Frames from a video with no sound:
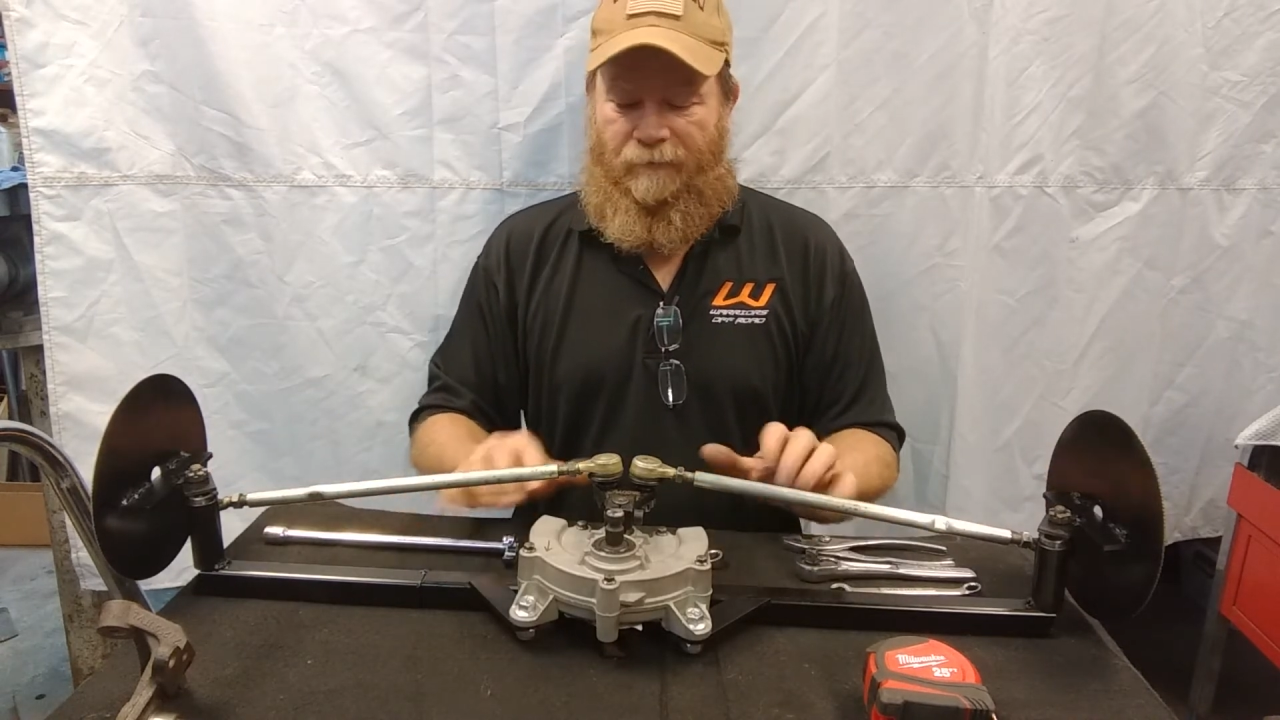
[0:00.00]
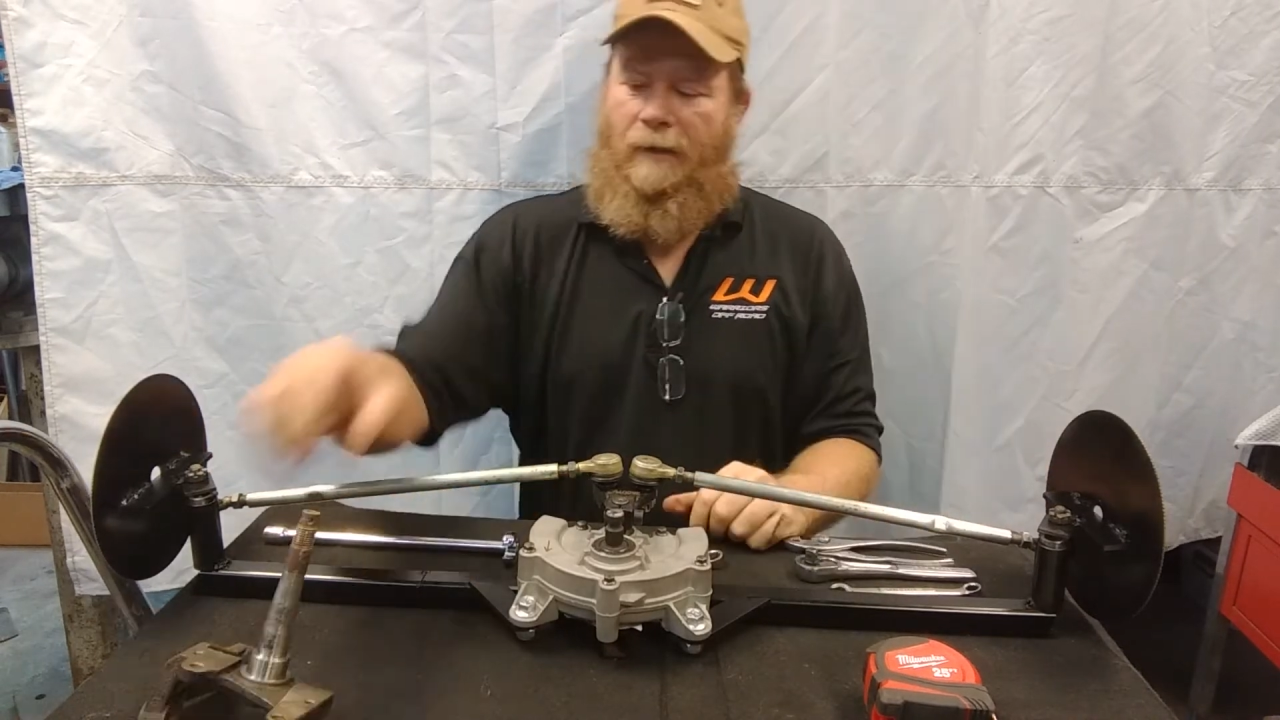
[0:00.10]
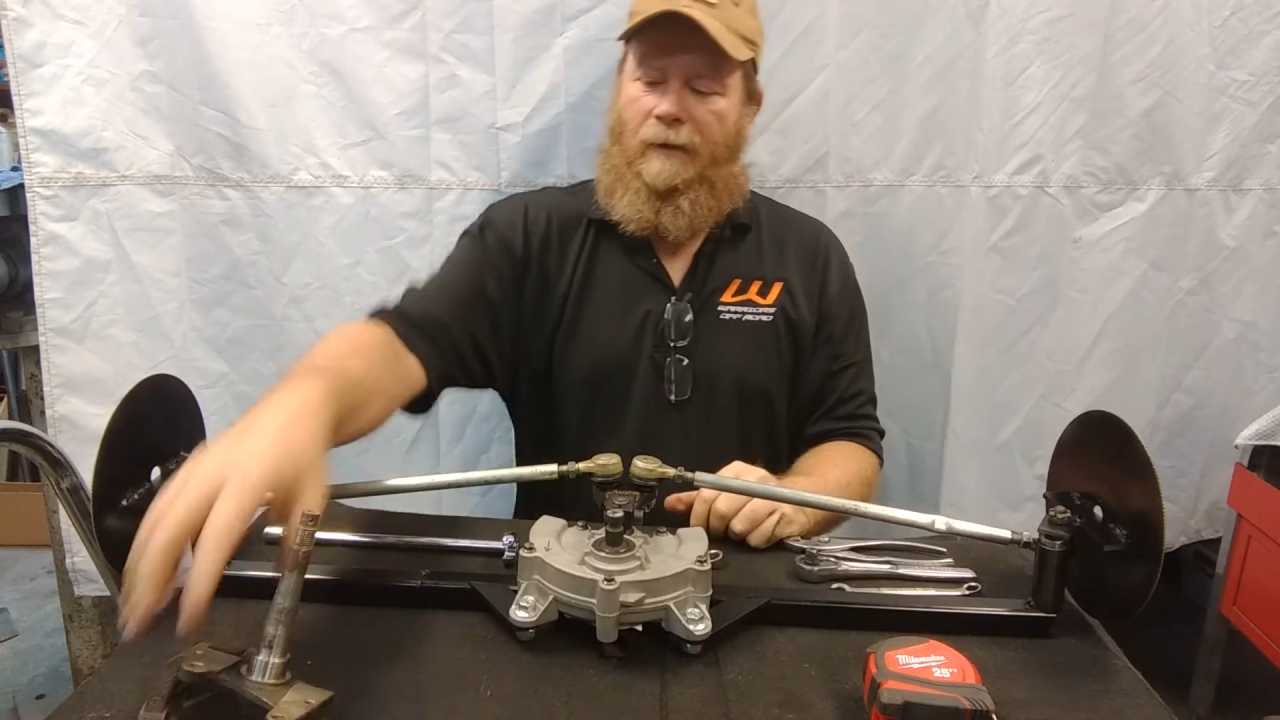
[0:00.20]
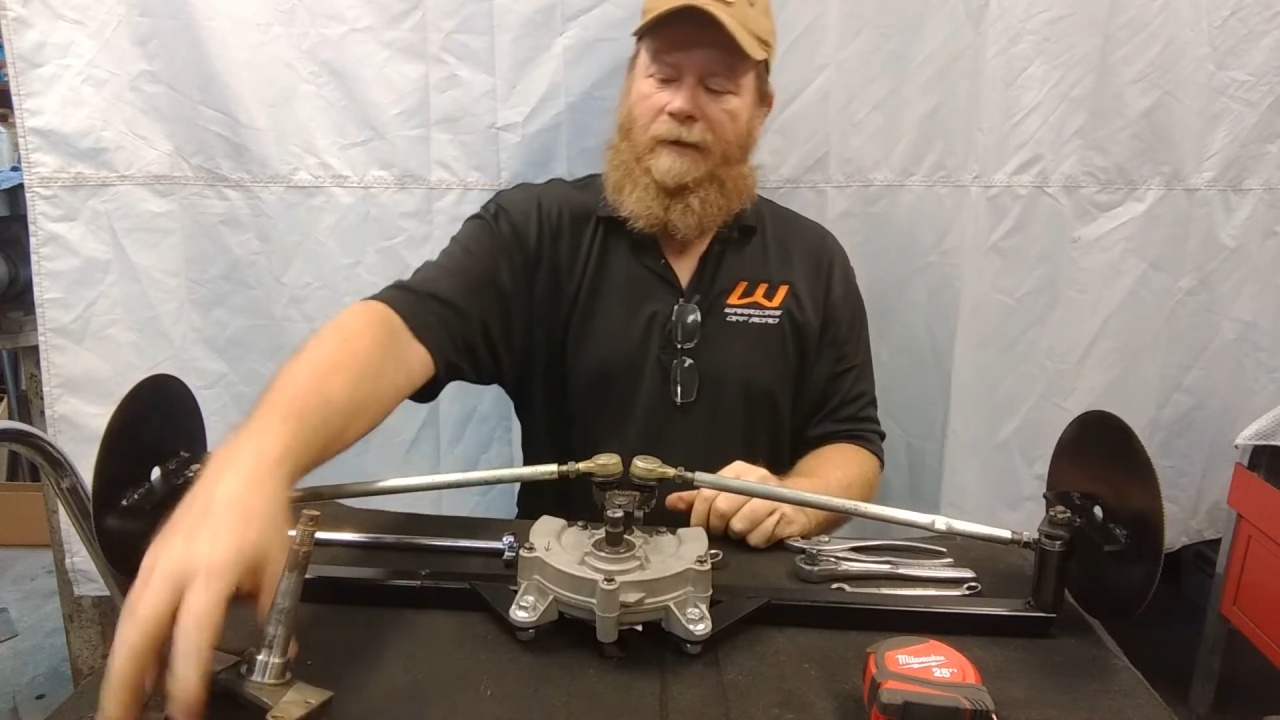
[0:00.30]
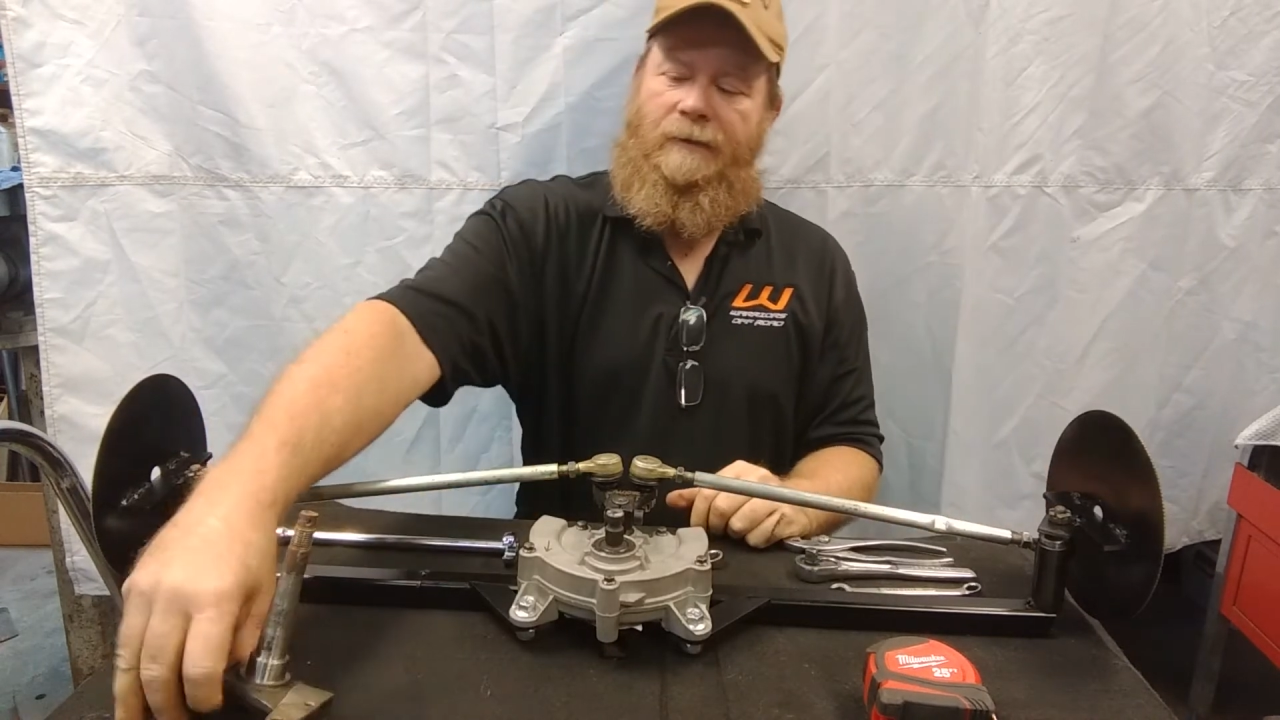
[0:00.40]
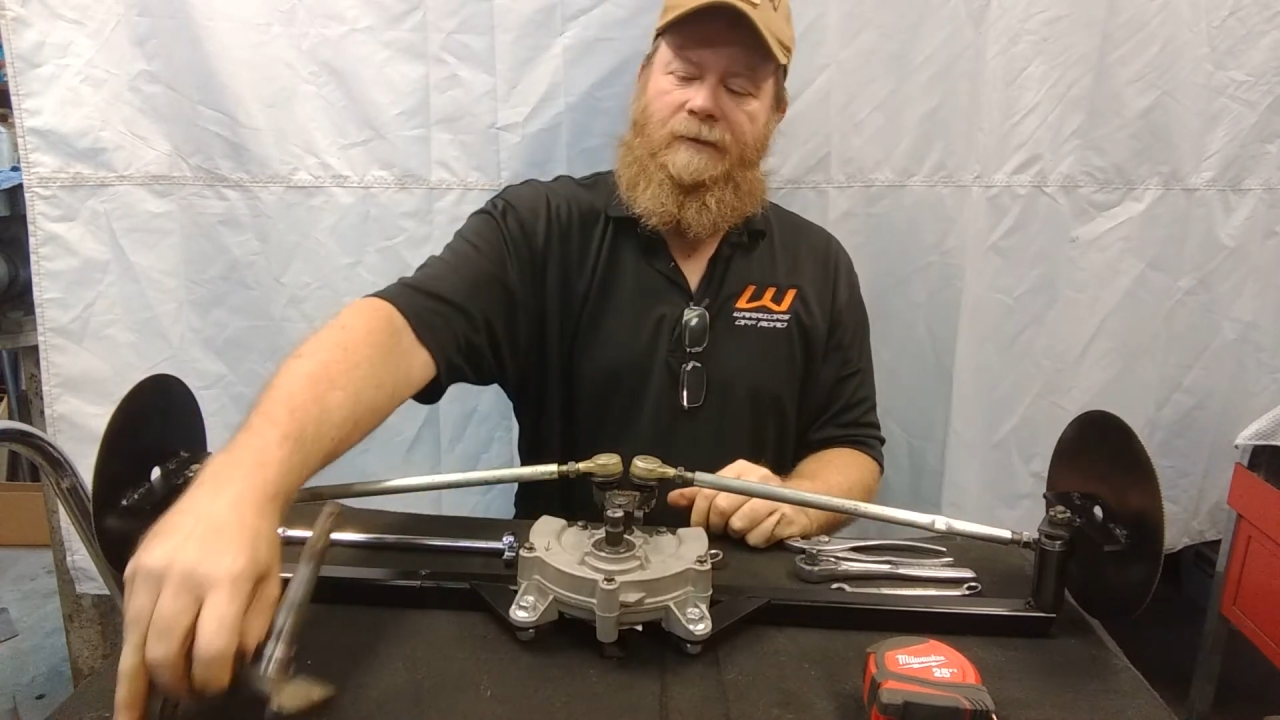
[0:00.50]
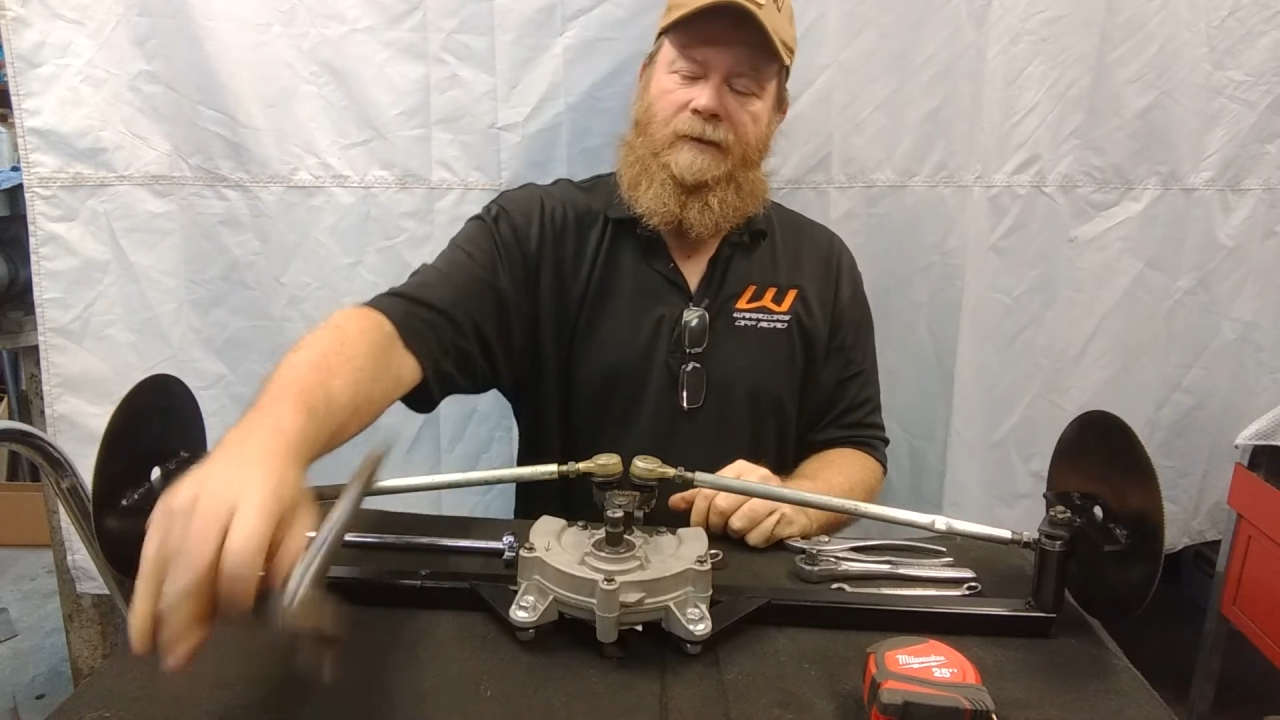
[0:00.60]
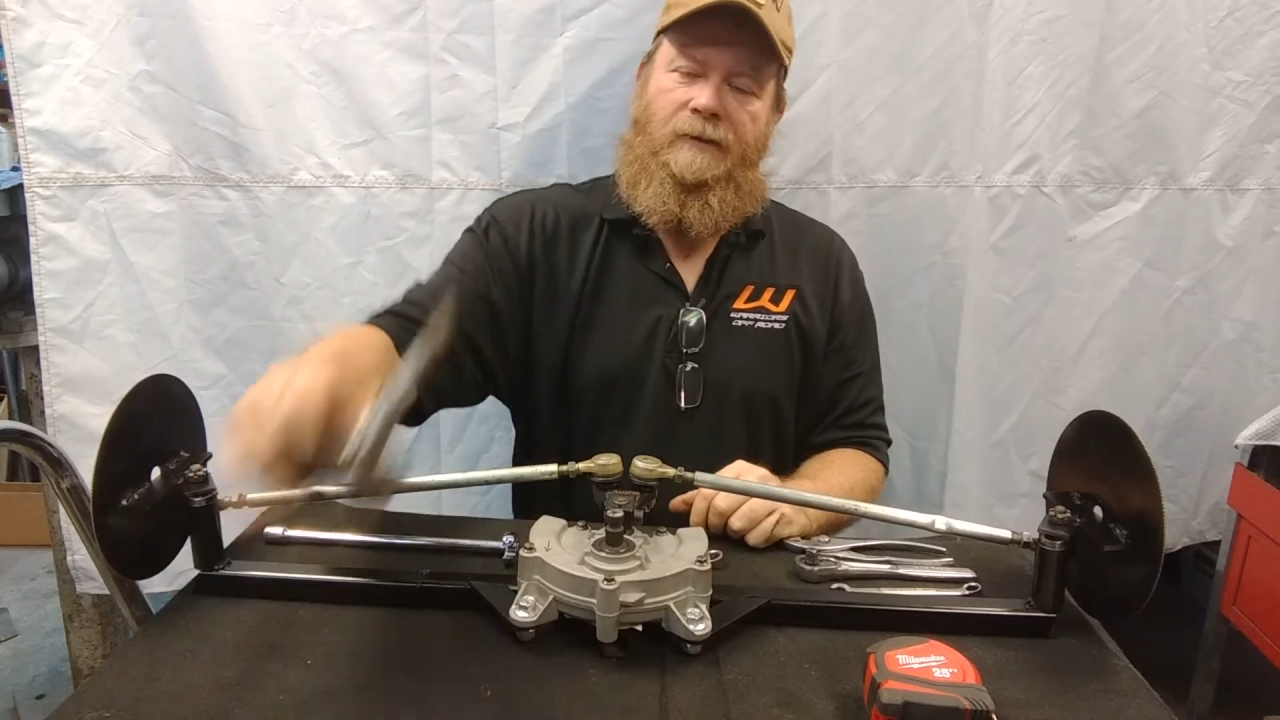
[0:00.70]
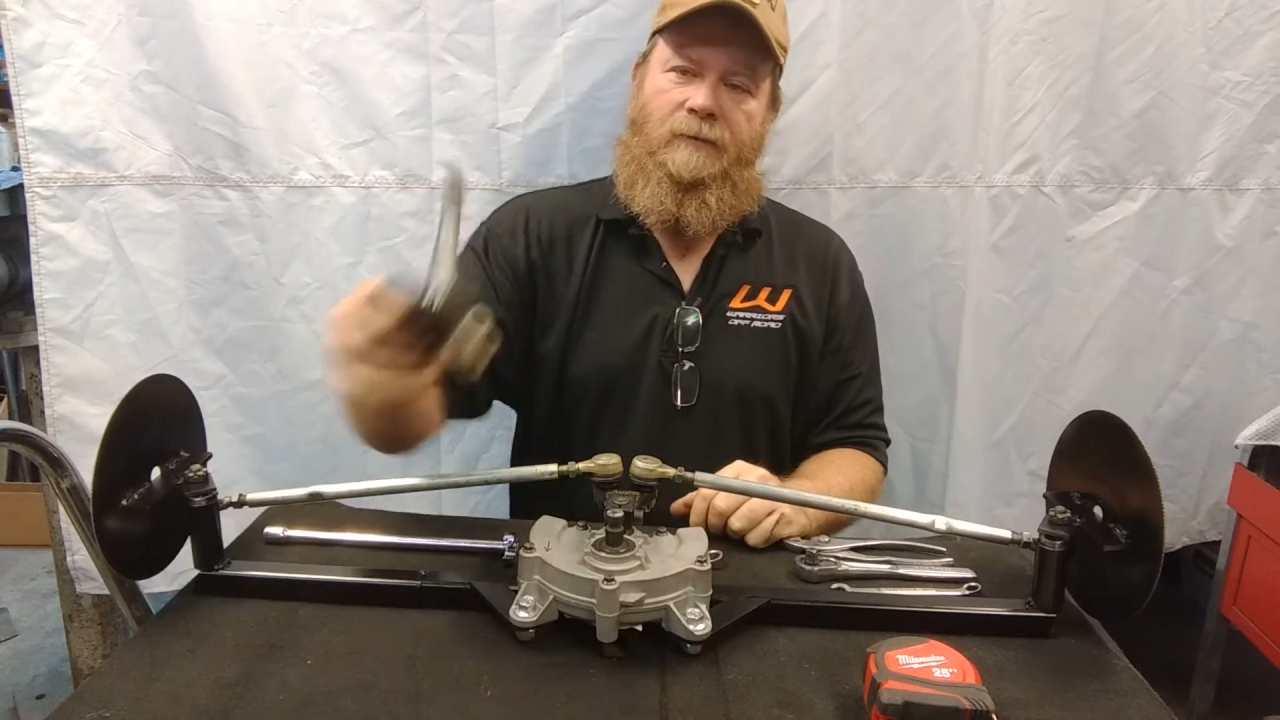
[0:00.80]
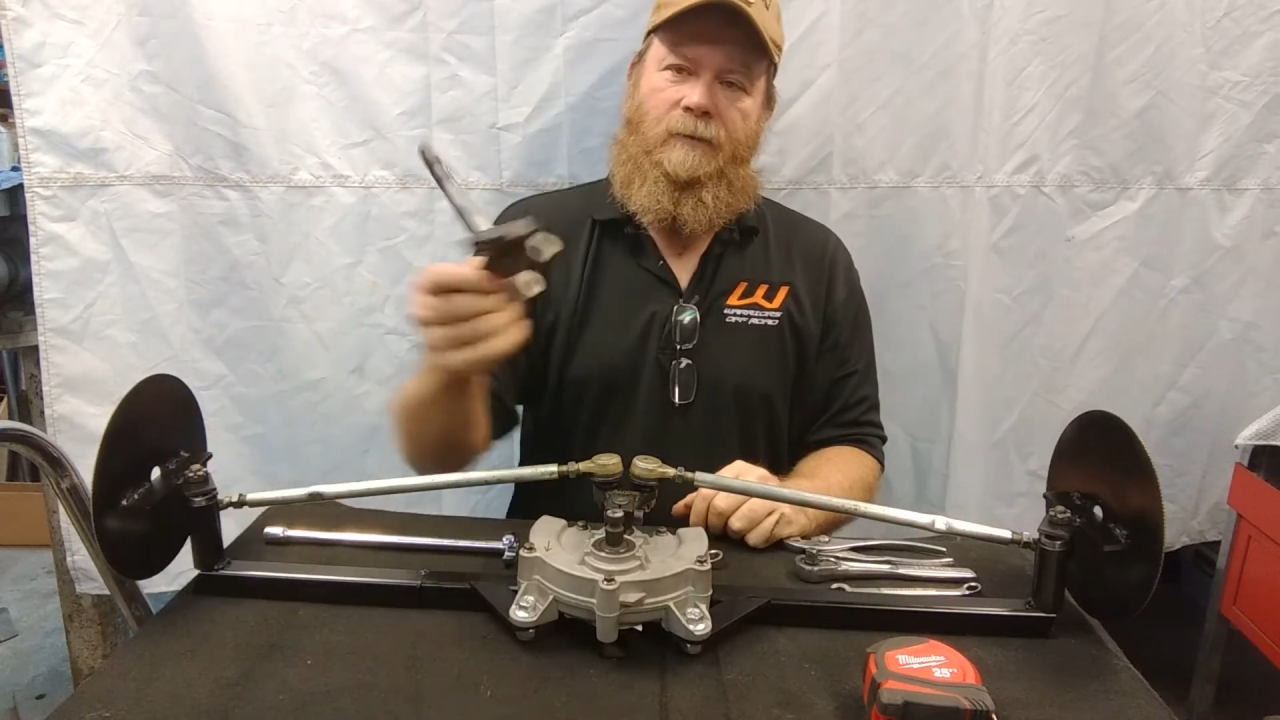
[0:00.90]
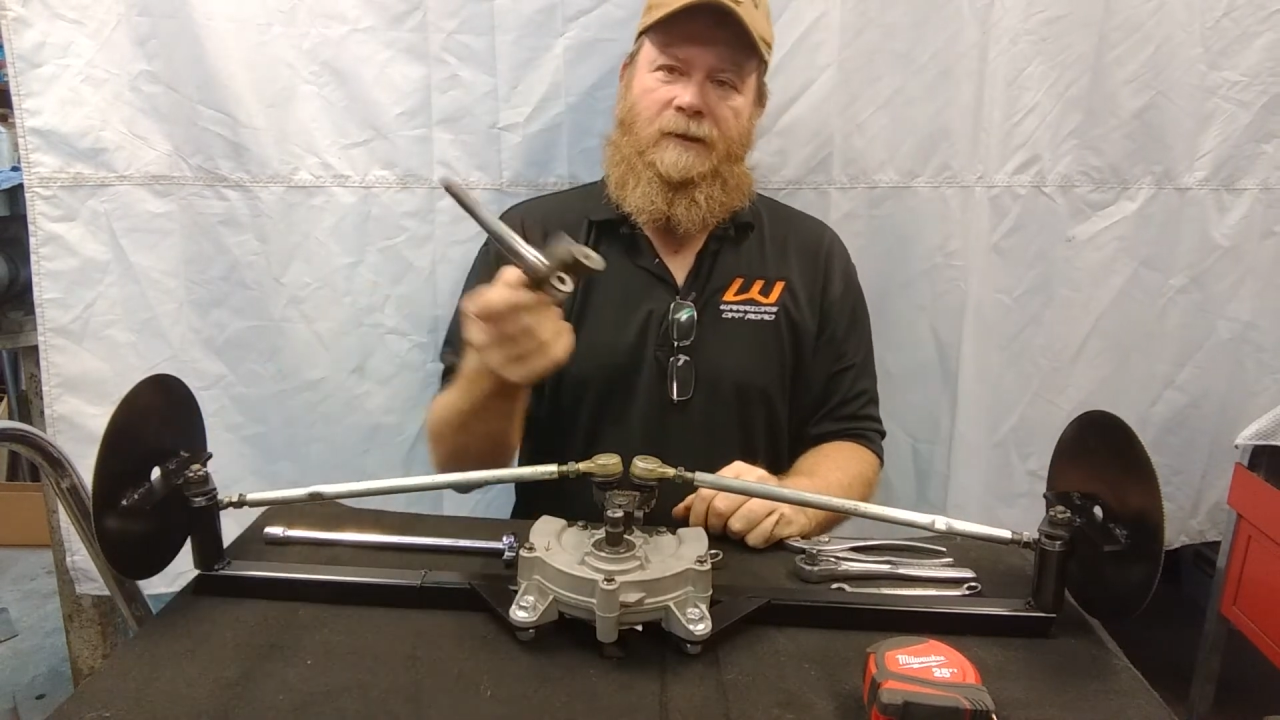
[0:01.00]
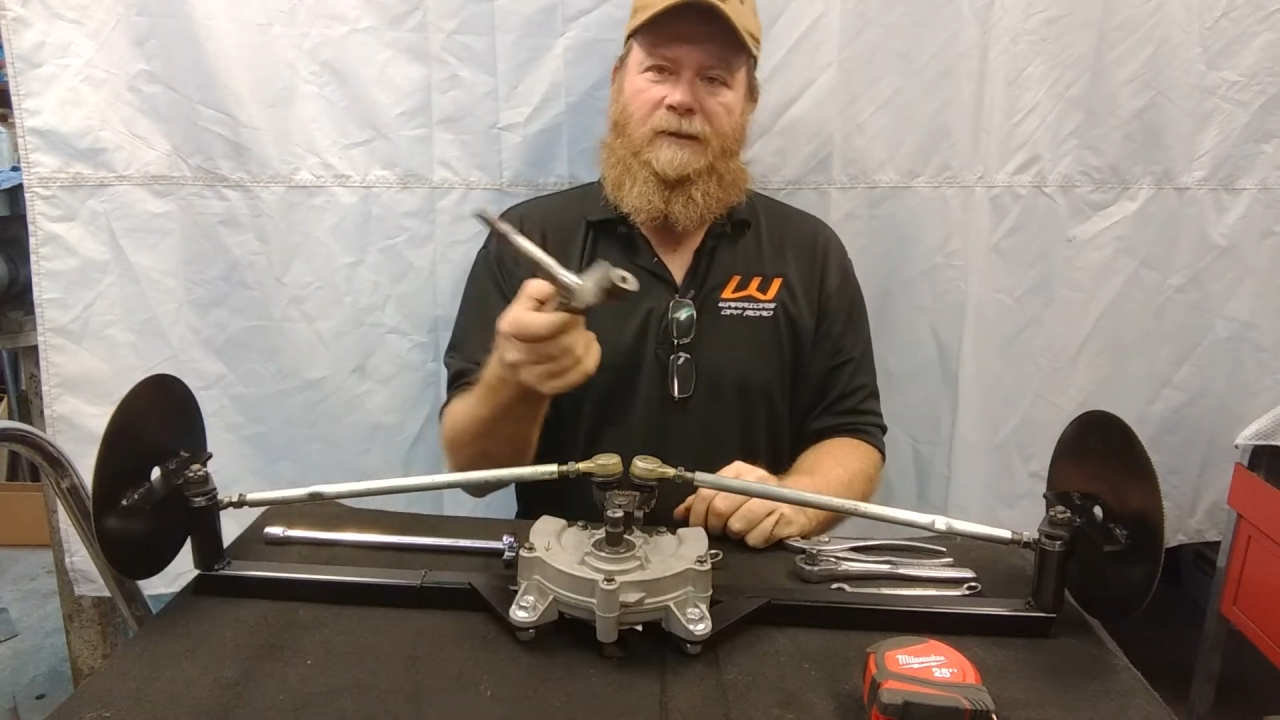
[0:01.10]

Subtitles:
Alright, so this is what a